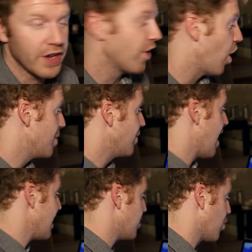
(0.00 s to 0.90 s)
I type
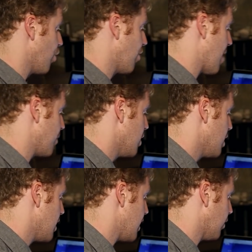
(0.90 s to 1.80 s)
into any program,
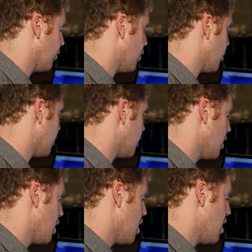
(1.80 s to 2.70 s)
it'll do.
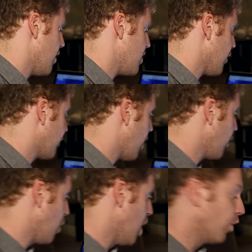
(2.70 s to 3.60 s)
On the other side of
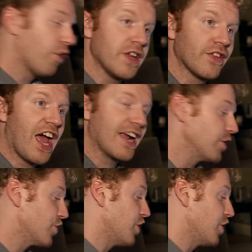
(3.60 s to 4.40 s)
the world, on the attacker's